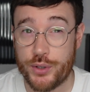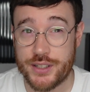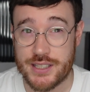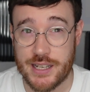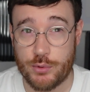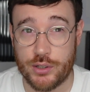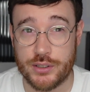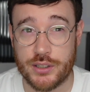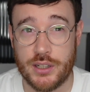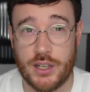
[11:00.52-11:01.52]
audience
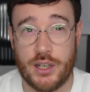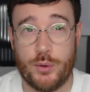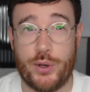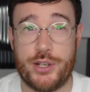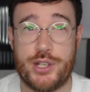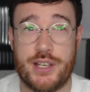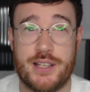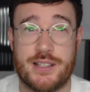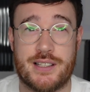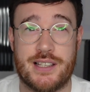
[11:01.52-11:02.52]
network, which
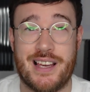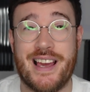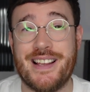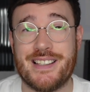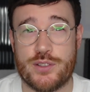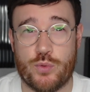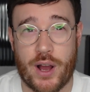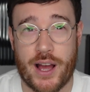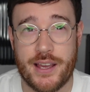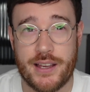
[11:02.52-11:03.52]
is the easiest
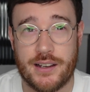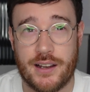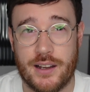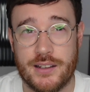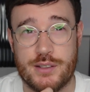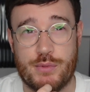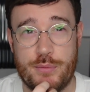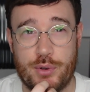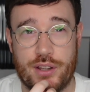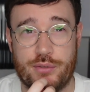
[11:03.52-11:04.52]
way to
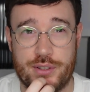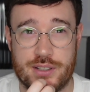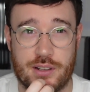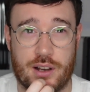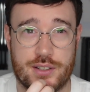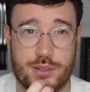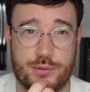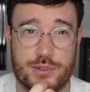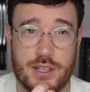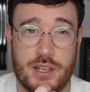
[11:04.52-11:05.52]
make money through instant
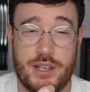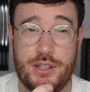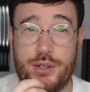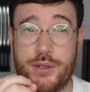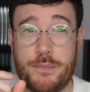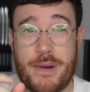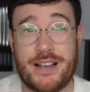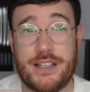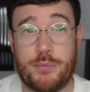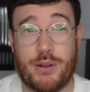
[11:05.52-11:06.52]
articles. You can
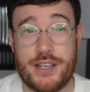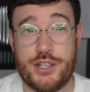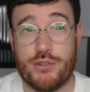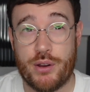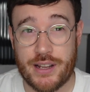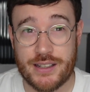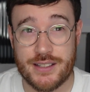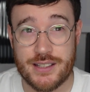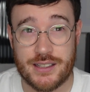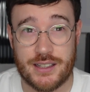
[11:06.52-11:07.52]
manually place your own
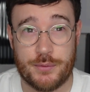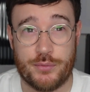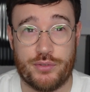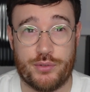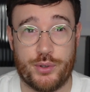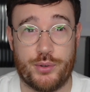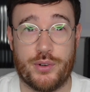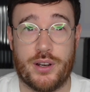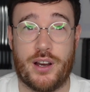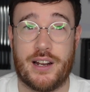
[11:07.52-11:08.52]
ads
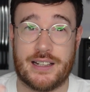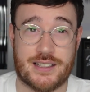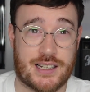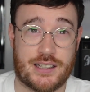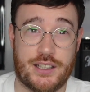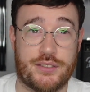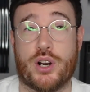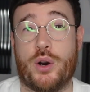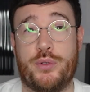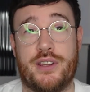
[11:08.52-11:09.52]
through an ad stack that you've
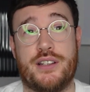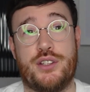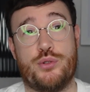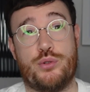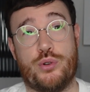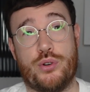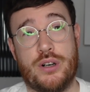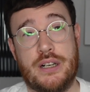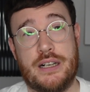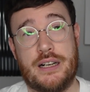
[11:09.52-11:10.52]
got within your
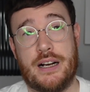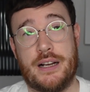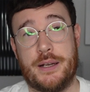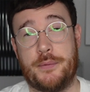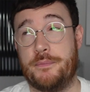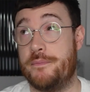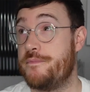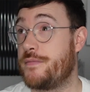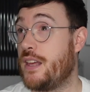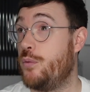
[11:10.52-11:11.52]

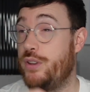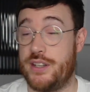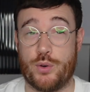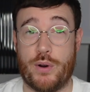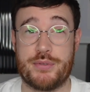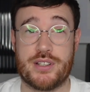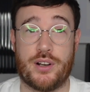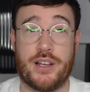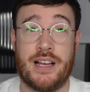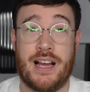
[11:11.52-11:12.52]

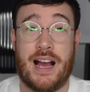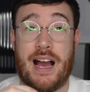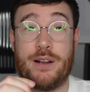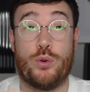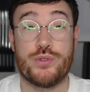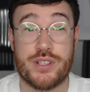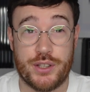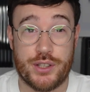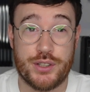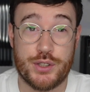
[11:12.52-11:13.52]
website. And also
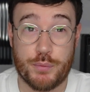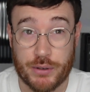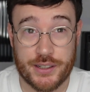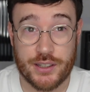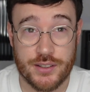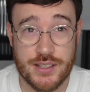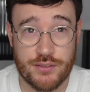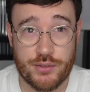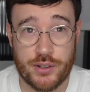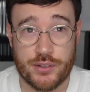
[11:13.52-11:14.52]
you can do branded
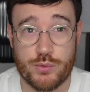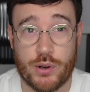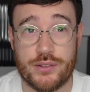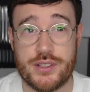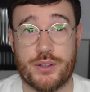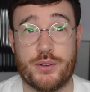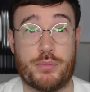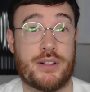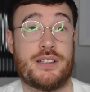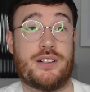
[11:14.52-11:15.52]
content through there as well. So the
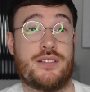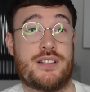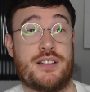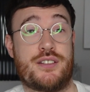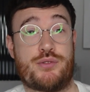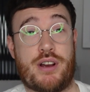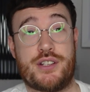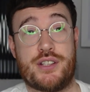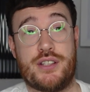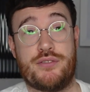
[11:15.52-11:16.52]
branded content
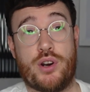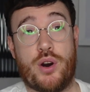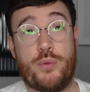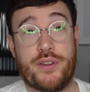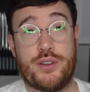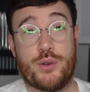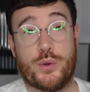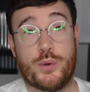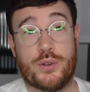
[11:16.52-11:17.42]
strategy that you've got with your